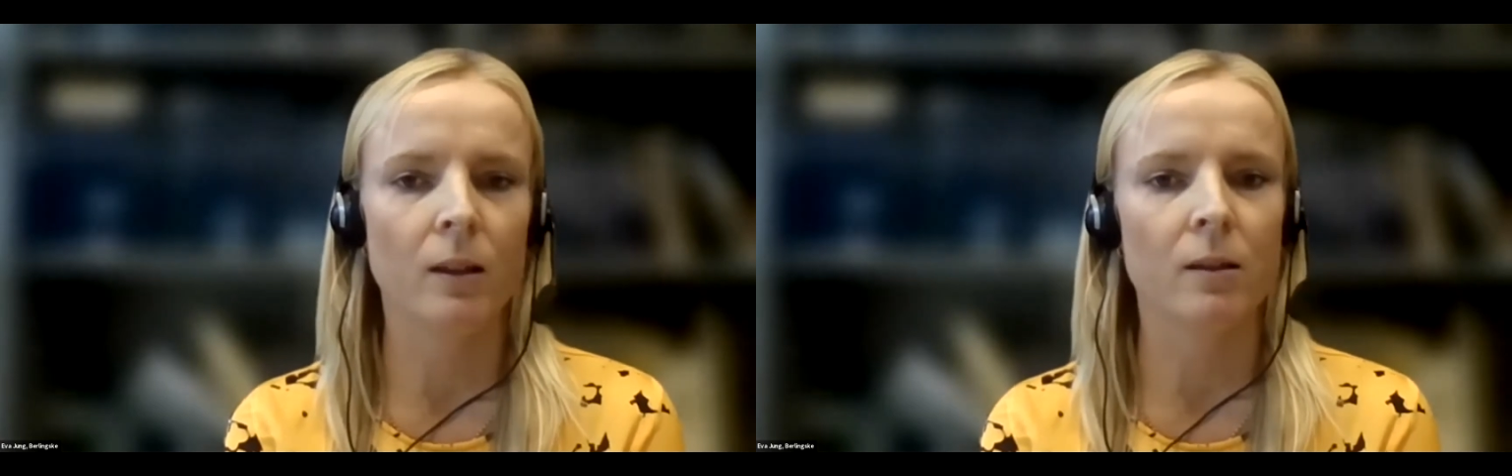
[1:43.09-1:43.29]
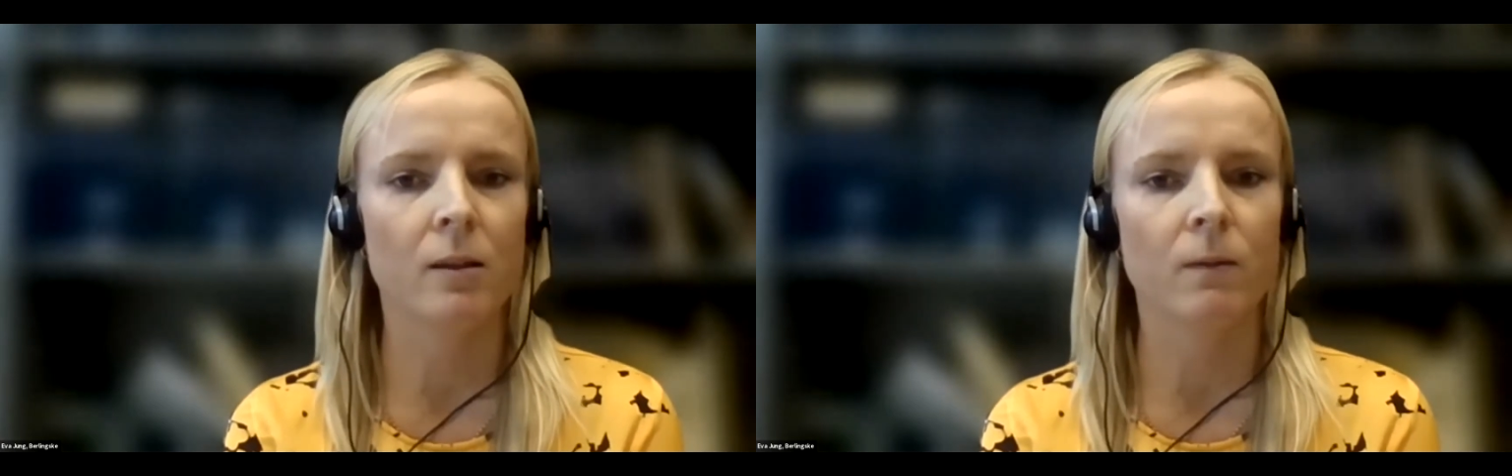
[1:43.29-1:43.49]

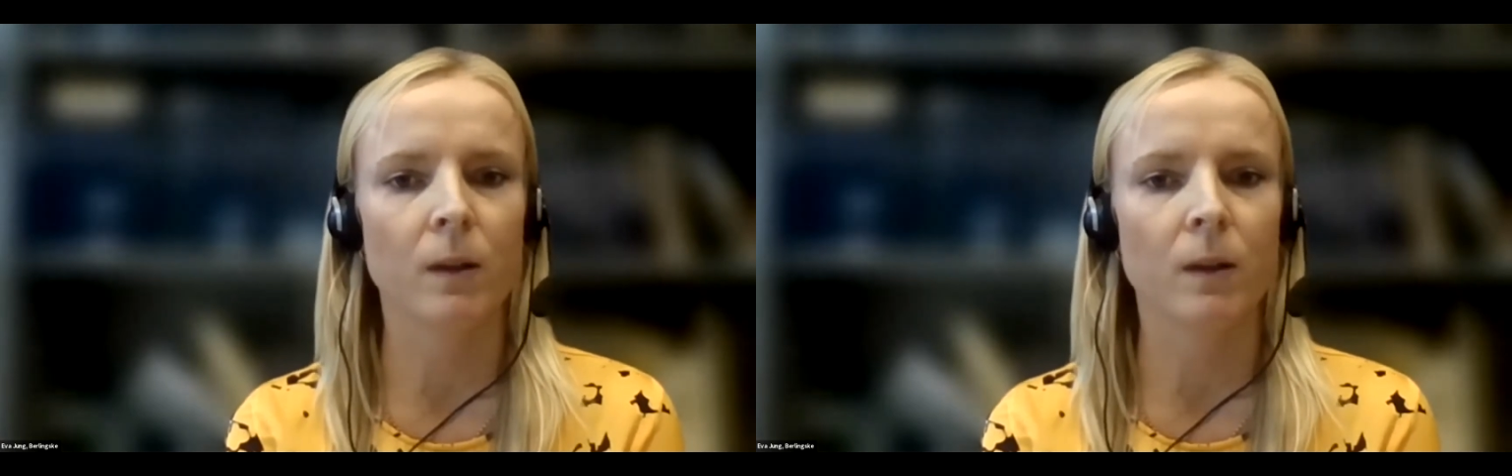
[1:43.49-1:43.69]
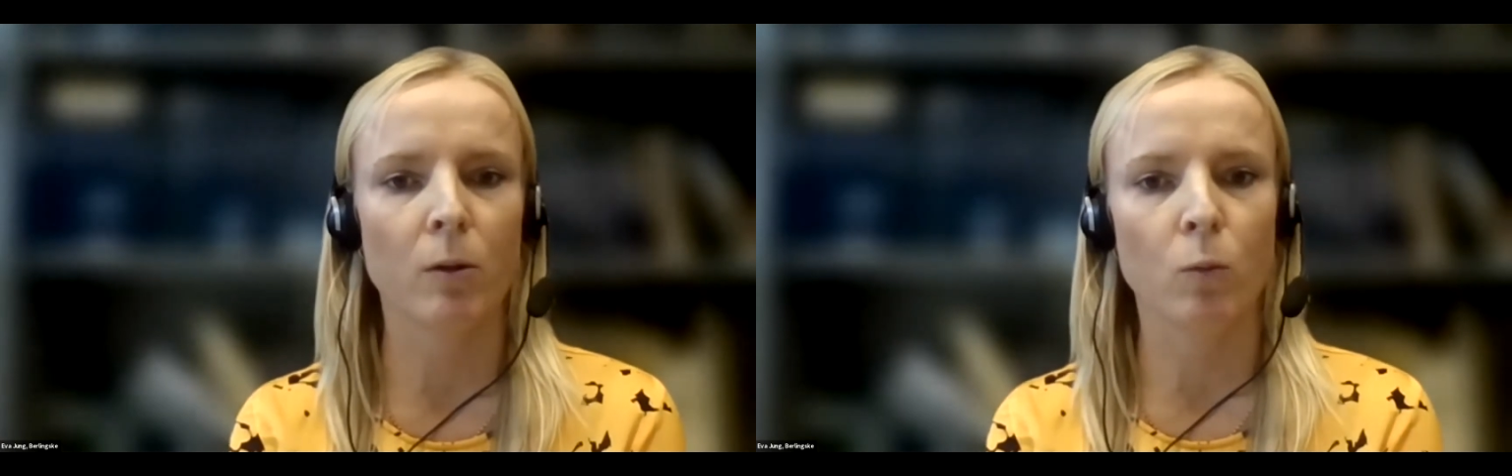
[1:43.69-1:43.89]
is
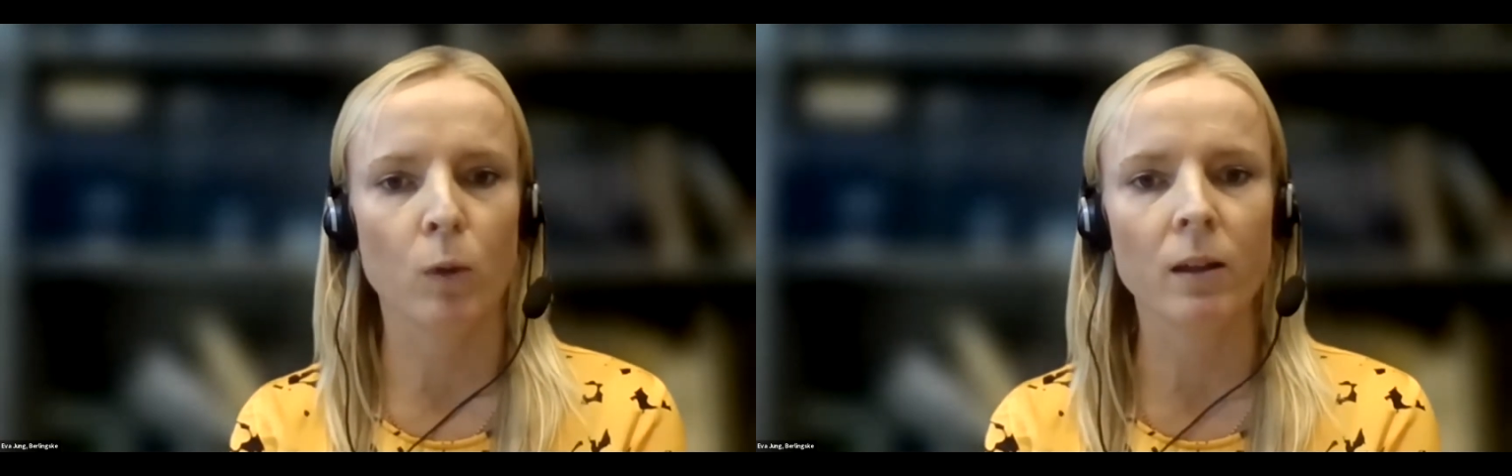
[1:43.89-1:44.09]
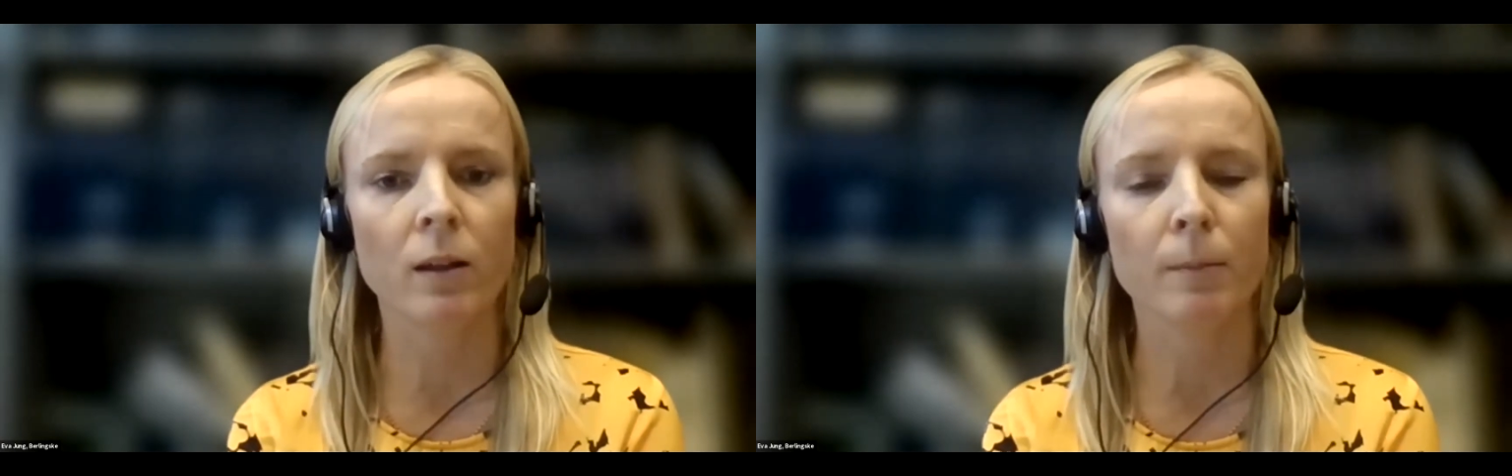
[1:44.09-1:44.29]
very
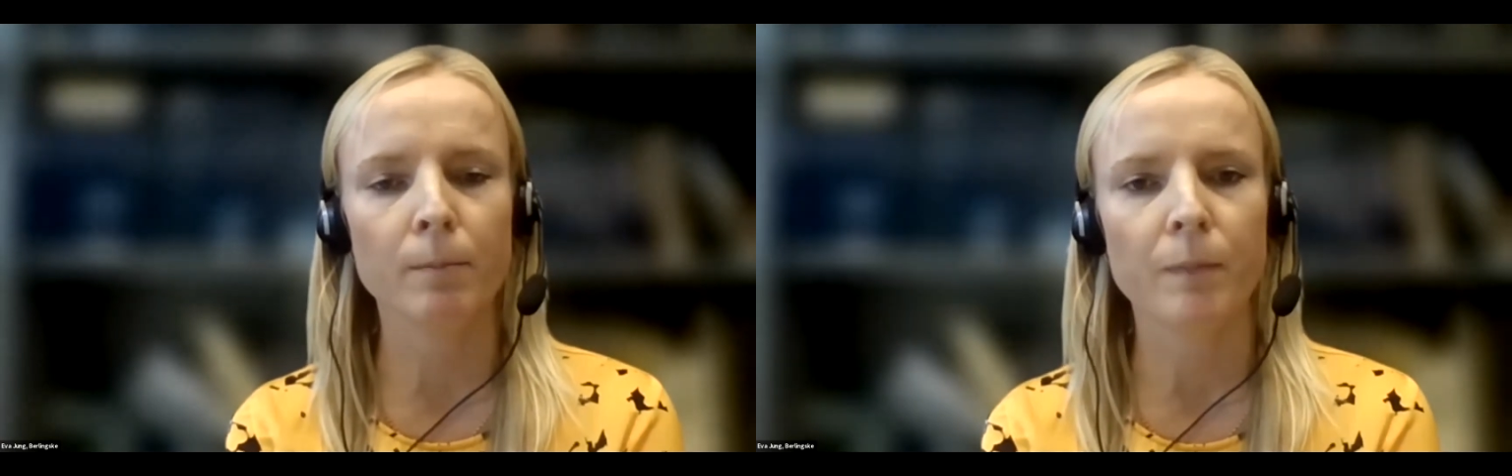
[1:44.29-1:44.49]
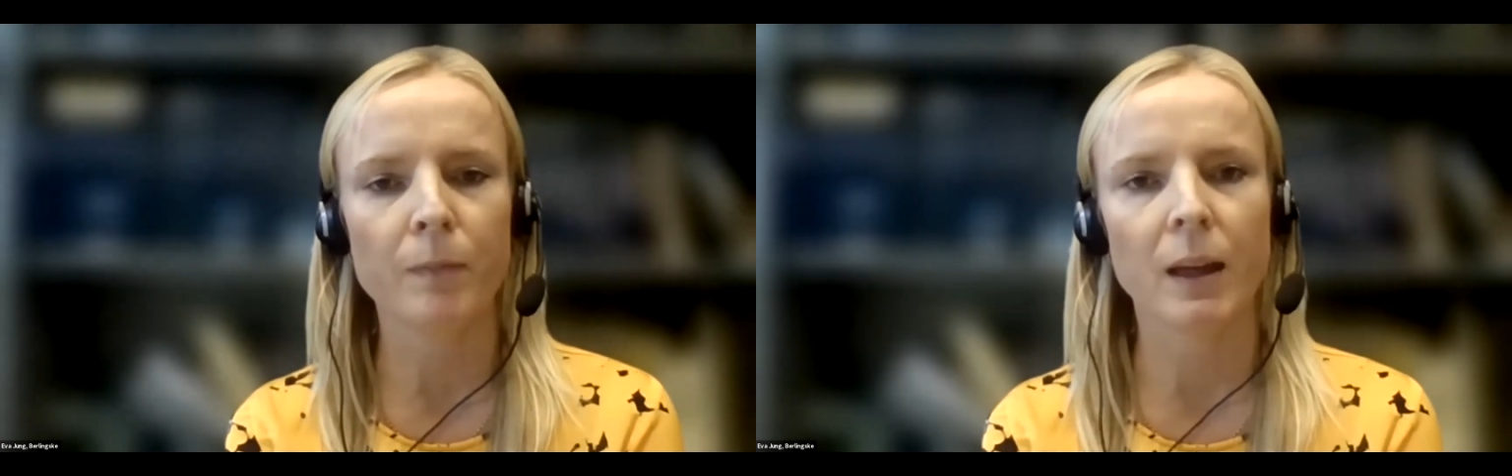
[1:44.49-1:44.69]
welcome.